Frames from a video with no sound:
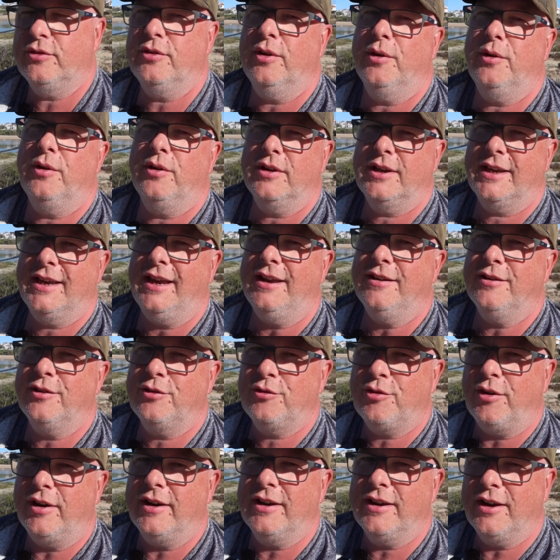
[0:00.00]
so I'll kind of
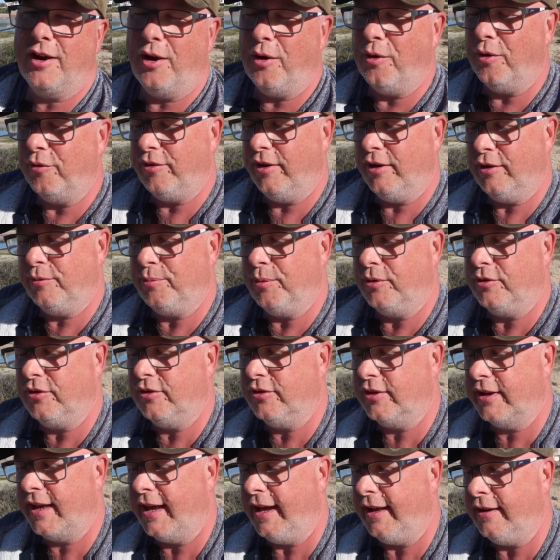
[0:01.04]
try and go over it as much
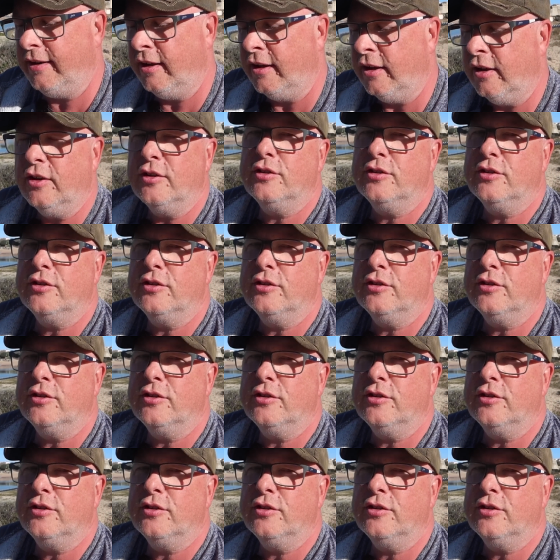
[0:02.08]
as I can.